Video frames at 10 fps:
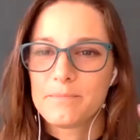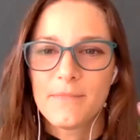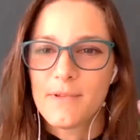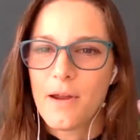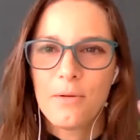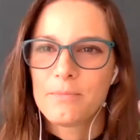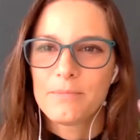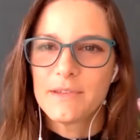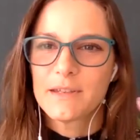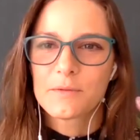You know,
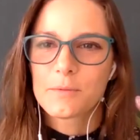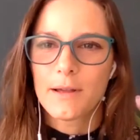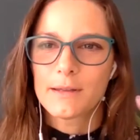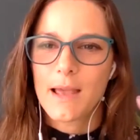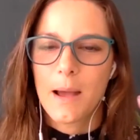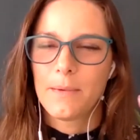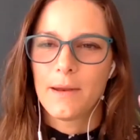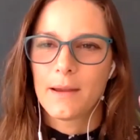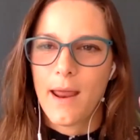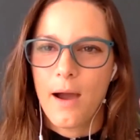this is what's
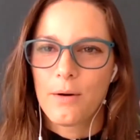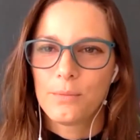happening now.